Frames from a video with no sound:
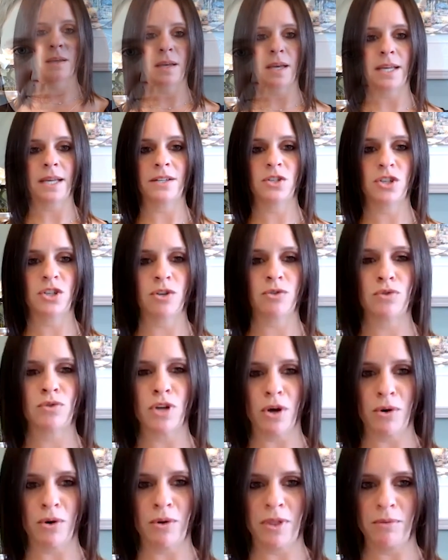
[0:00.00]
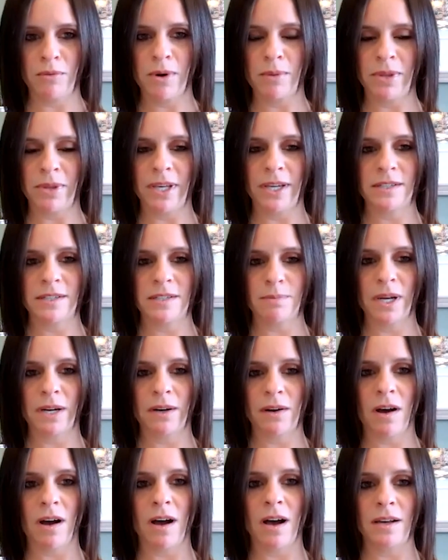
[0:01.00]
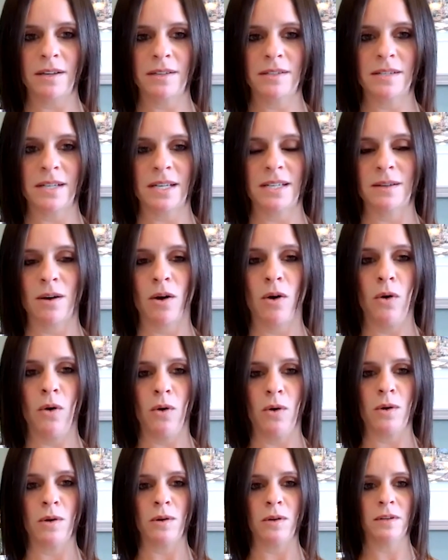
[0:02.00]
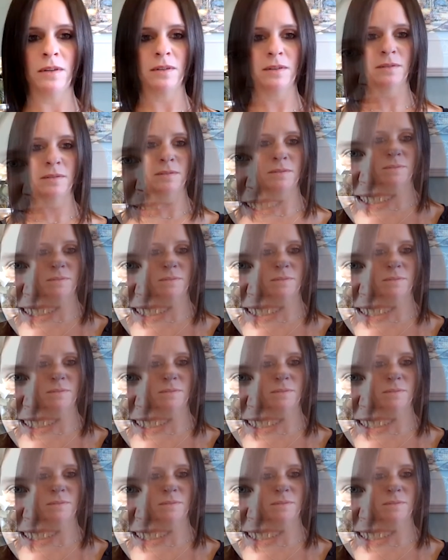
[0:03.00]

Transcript: And do you know the replacement cost as a whole?